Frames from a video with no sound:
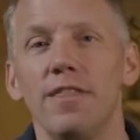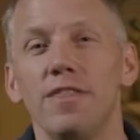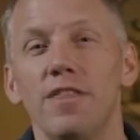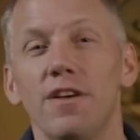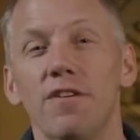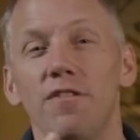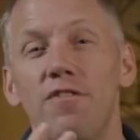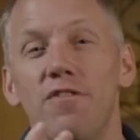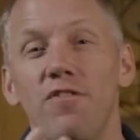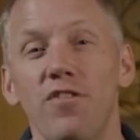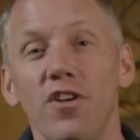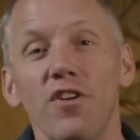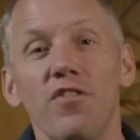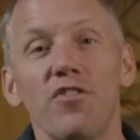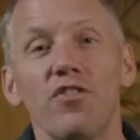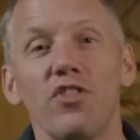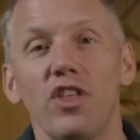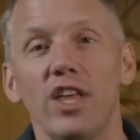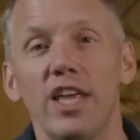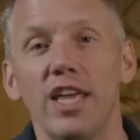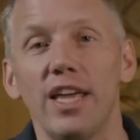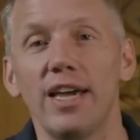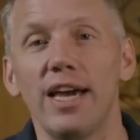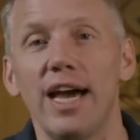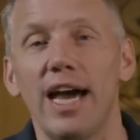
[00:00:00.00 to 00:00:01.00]
The fifth
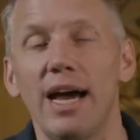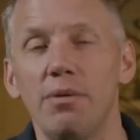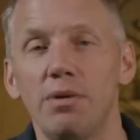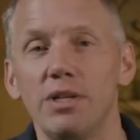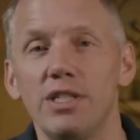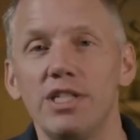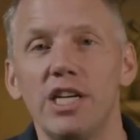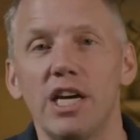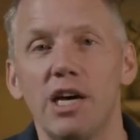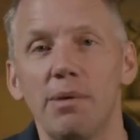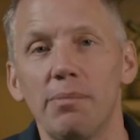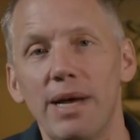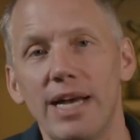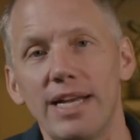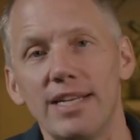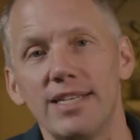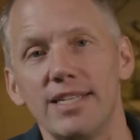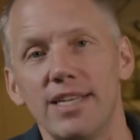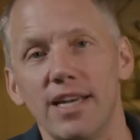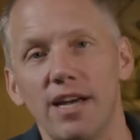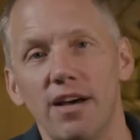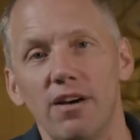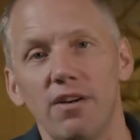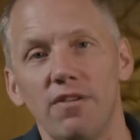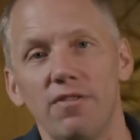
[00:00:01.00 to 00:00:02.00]
thing I would tell
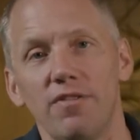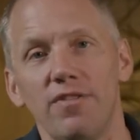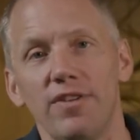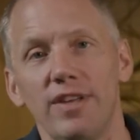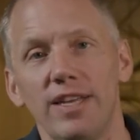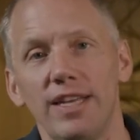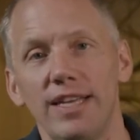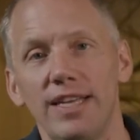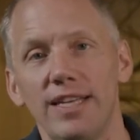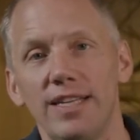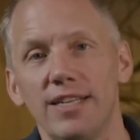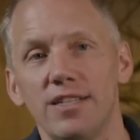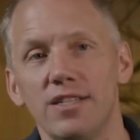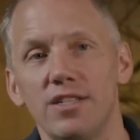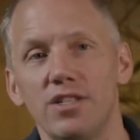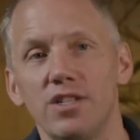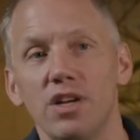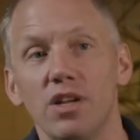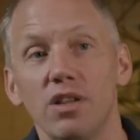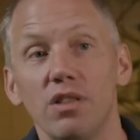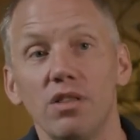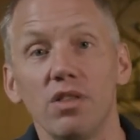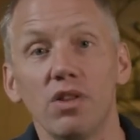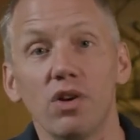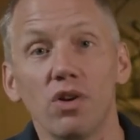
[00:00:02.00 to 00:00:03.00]
myself is
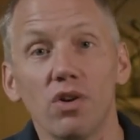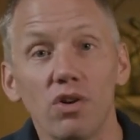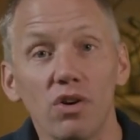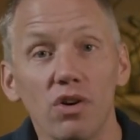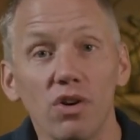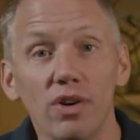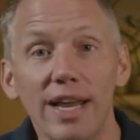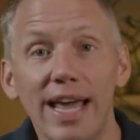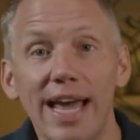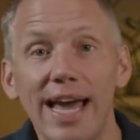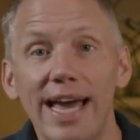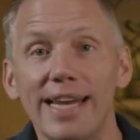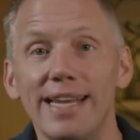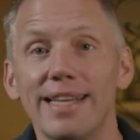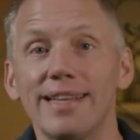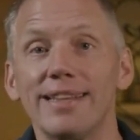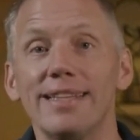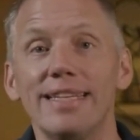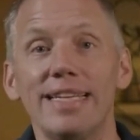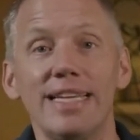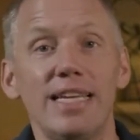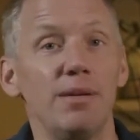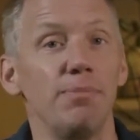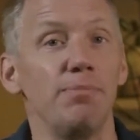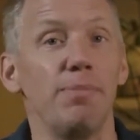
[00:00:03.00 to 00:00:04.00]
to learn how to
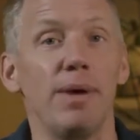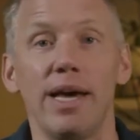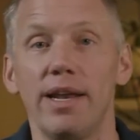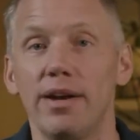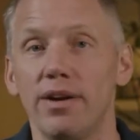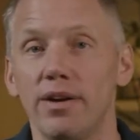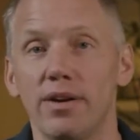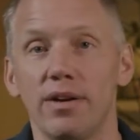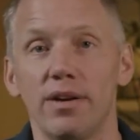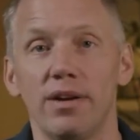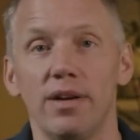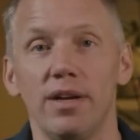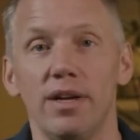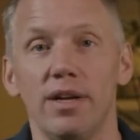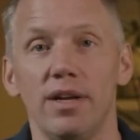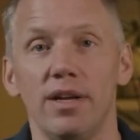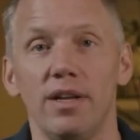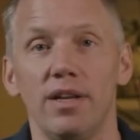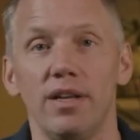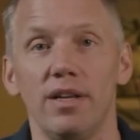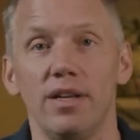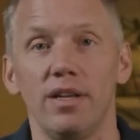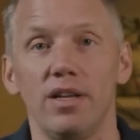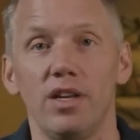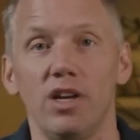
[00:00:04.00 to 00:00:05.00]
lead better,
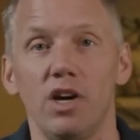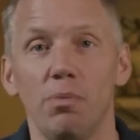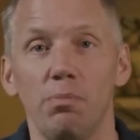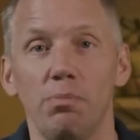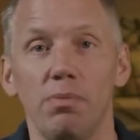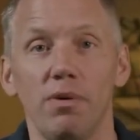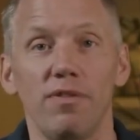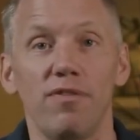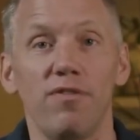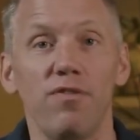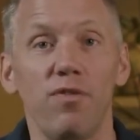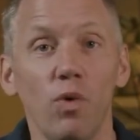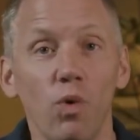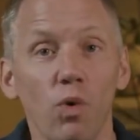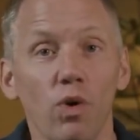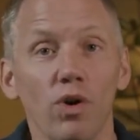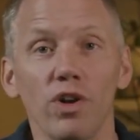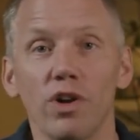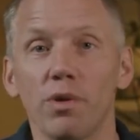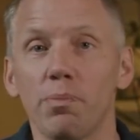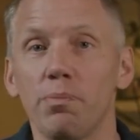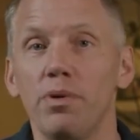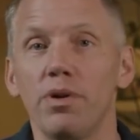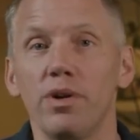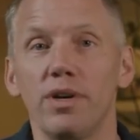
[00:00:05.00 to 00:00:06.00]
you know, before
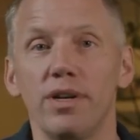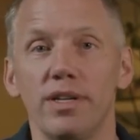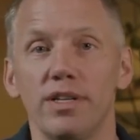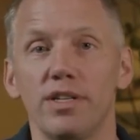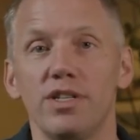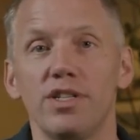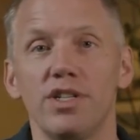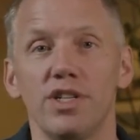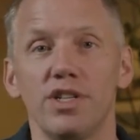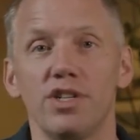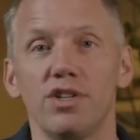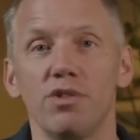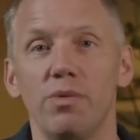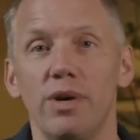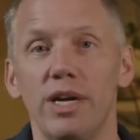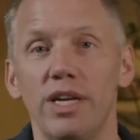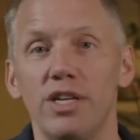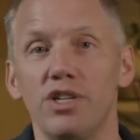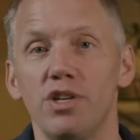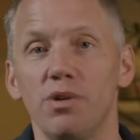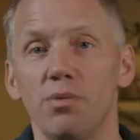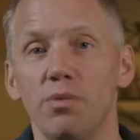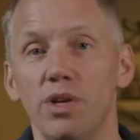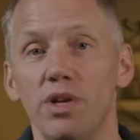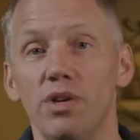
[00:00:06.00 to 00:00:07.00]
you're put in a
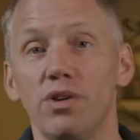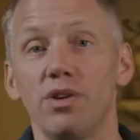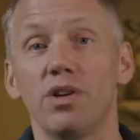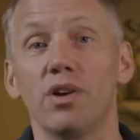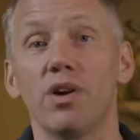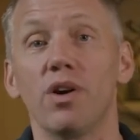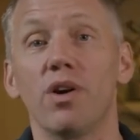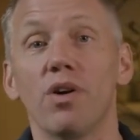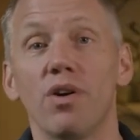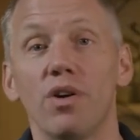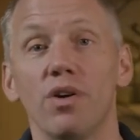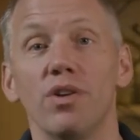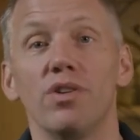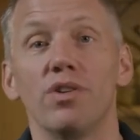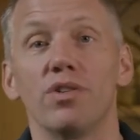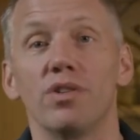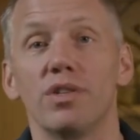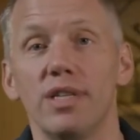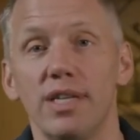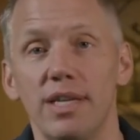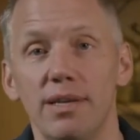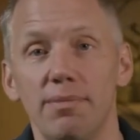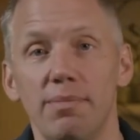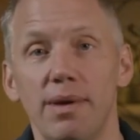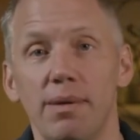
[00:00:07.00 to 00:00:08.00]
situation where you could hurt your
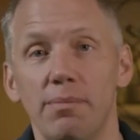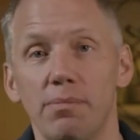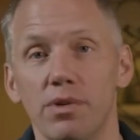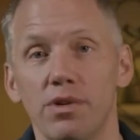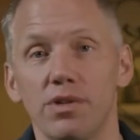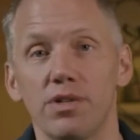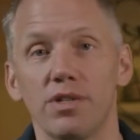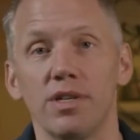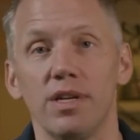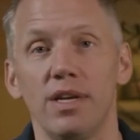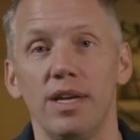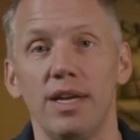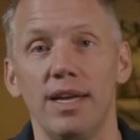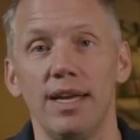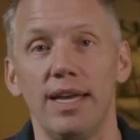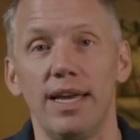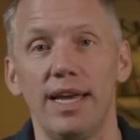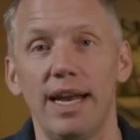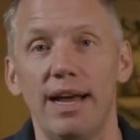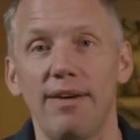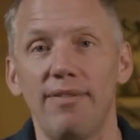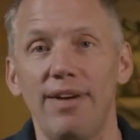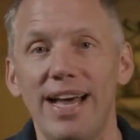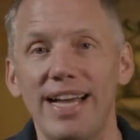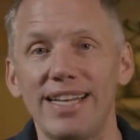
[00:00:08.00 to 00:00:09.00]
team members.
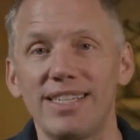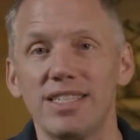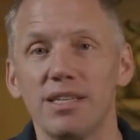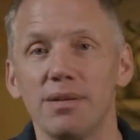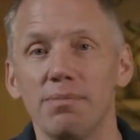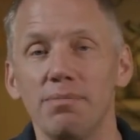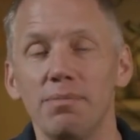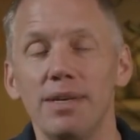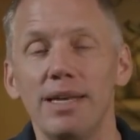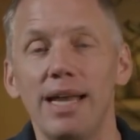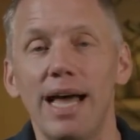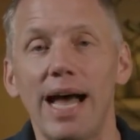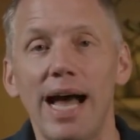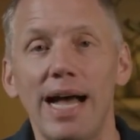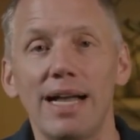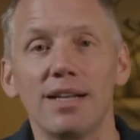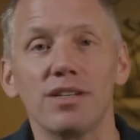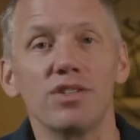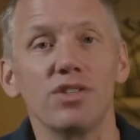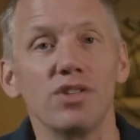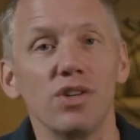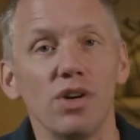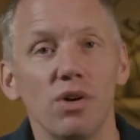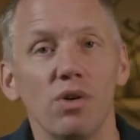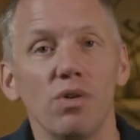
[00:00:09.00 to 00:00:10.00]
And I've had some not
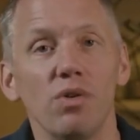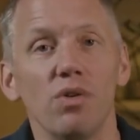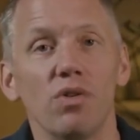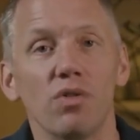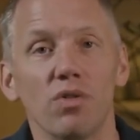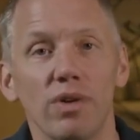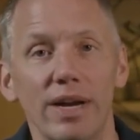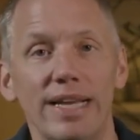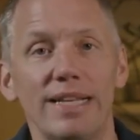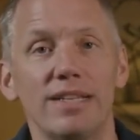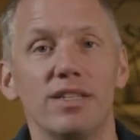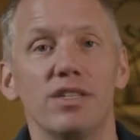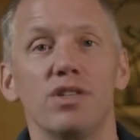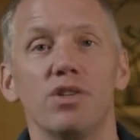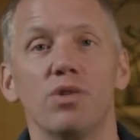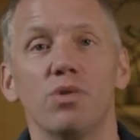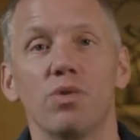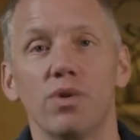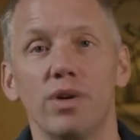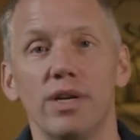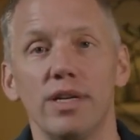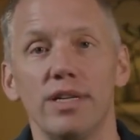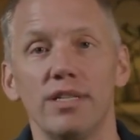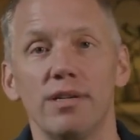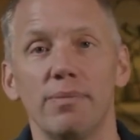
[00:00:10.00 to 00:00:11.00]
so great
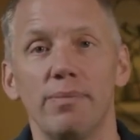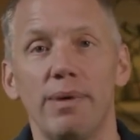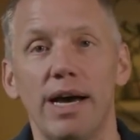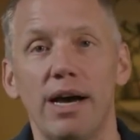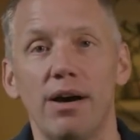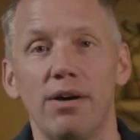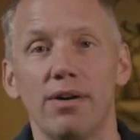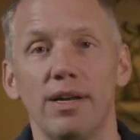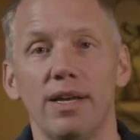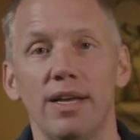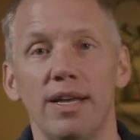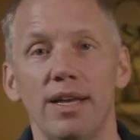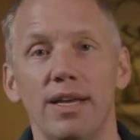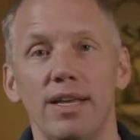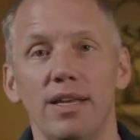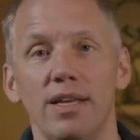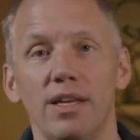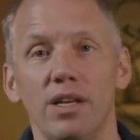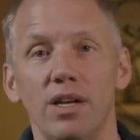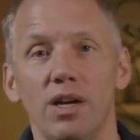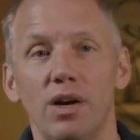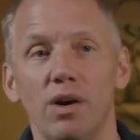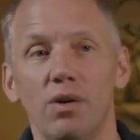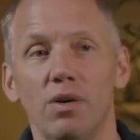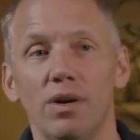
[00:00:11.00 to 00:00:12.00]
stories about,
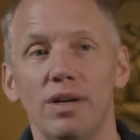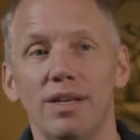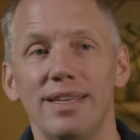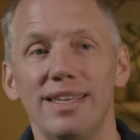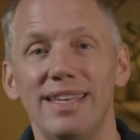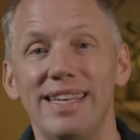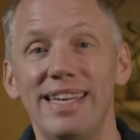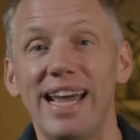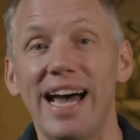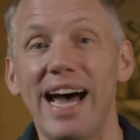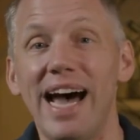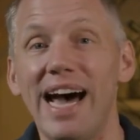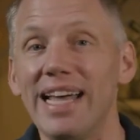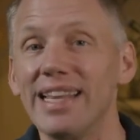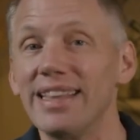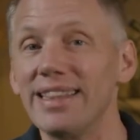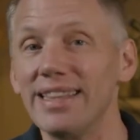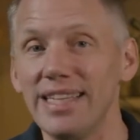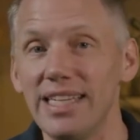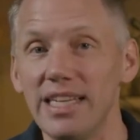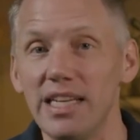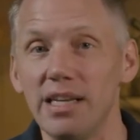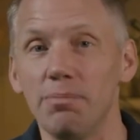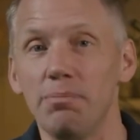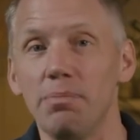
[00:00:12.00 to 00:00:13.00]
you know, not
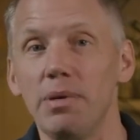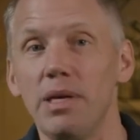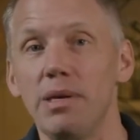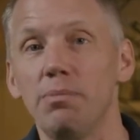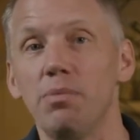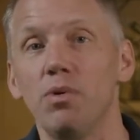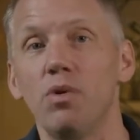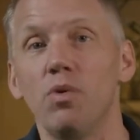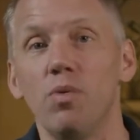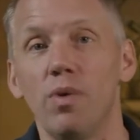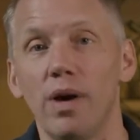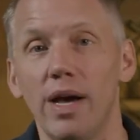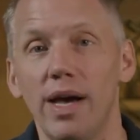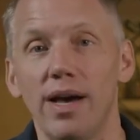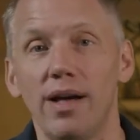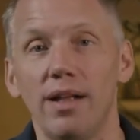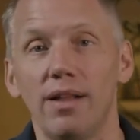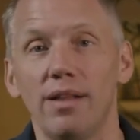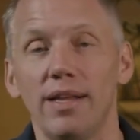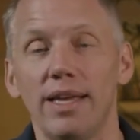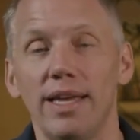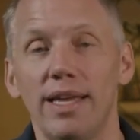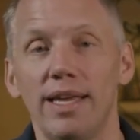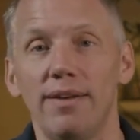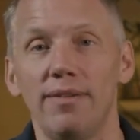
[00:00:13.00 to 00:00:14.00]
leading people
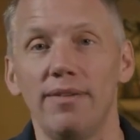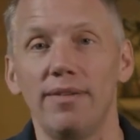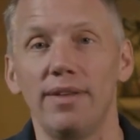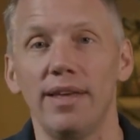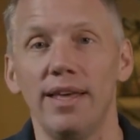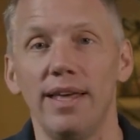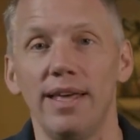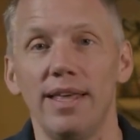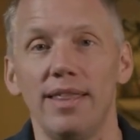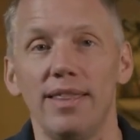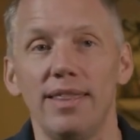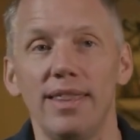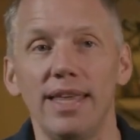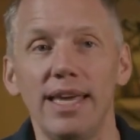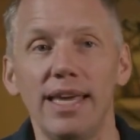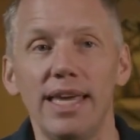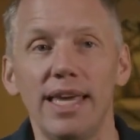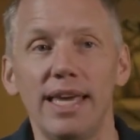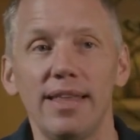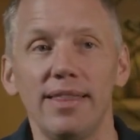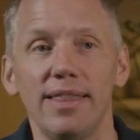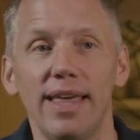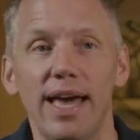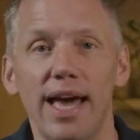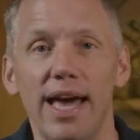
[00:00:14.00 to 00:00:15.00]
well and,
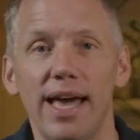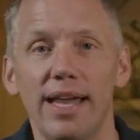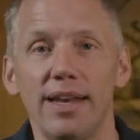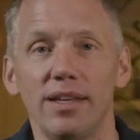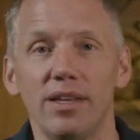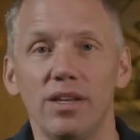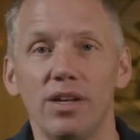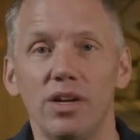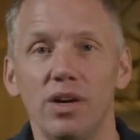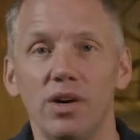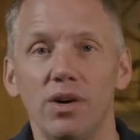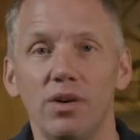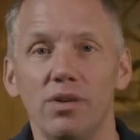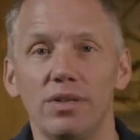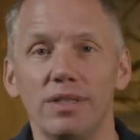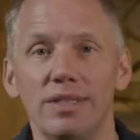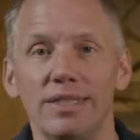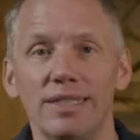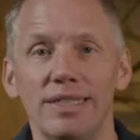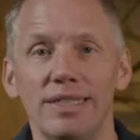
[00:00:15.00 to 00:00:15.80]
thinking that, you know,